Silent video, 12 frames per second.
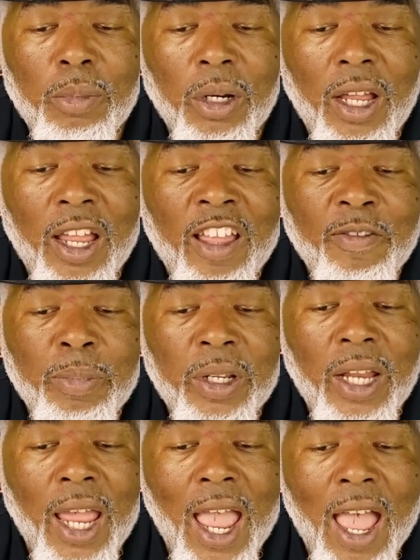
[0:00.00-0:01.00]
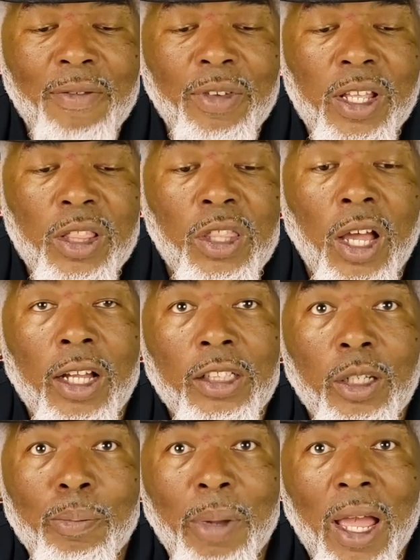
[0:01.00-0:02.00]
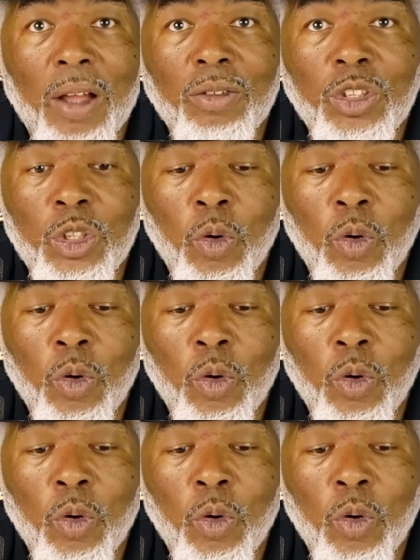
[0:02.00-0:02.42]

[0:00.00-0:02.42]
but I have been having thoughts about